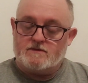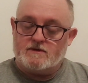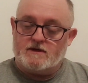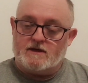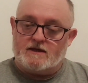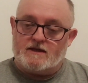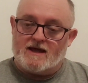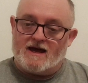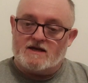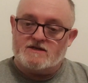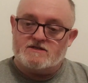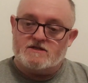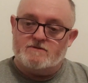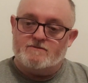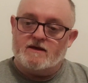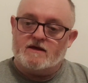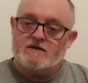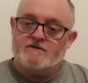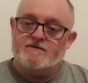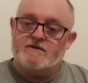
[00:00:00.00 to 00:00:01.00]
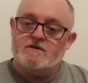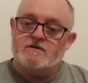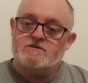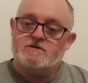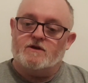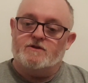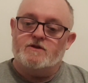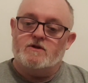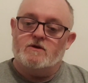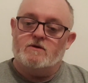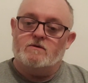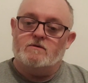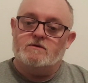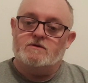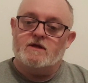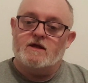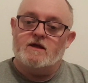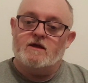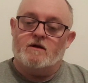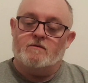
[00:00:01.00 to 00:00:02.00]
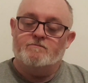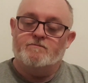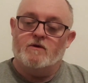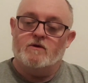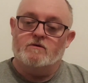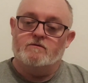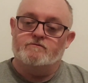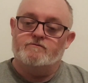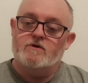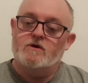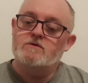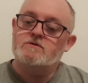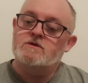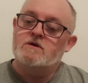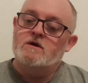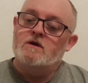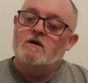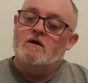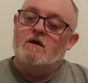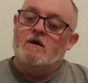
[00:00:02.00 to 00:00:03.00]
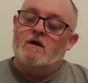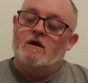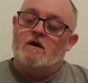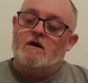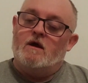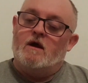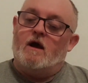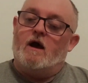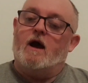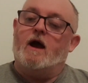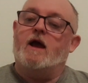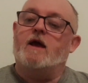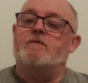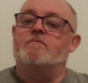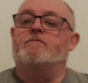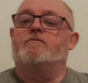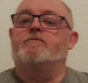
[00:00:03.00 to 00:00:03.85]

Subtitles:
in Ashton Makerfield on the old on Bolton Road. I'm